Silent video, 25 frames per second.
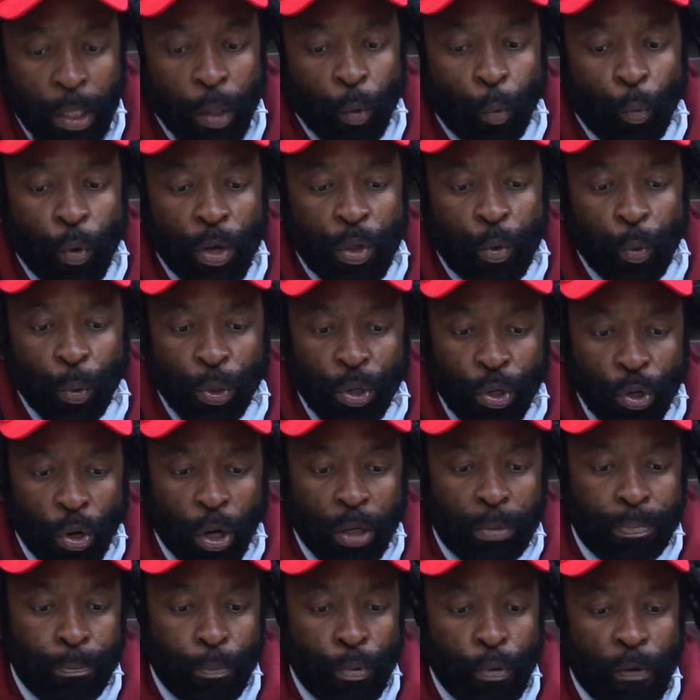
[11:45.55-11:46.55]
which would
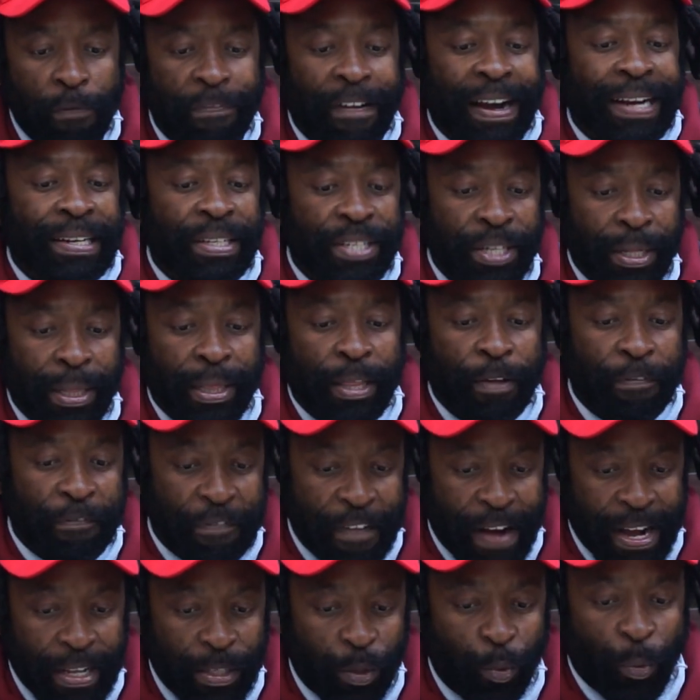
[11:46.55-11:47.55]
not move until the
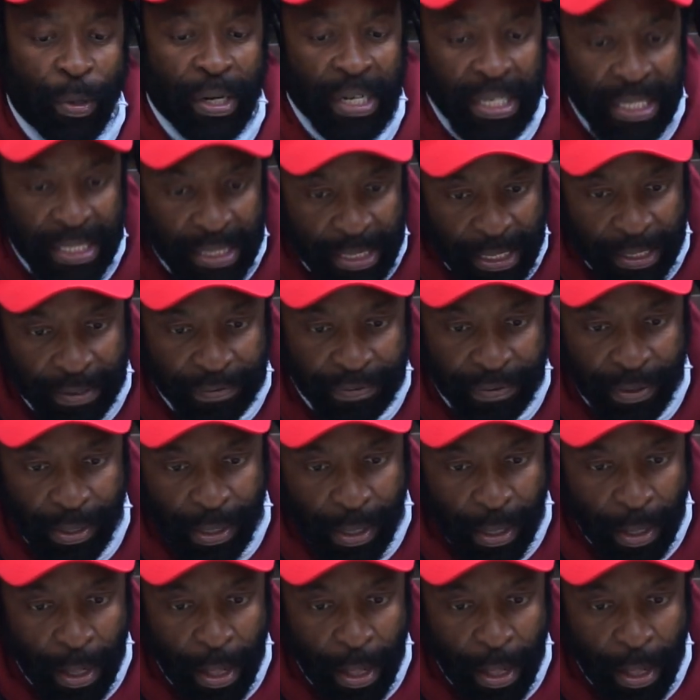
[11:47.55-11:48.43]
funds were received.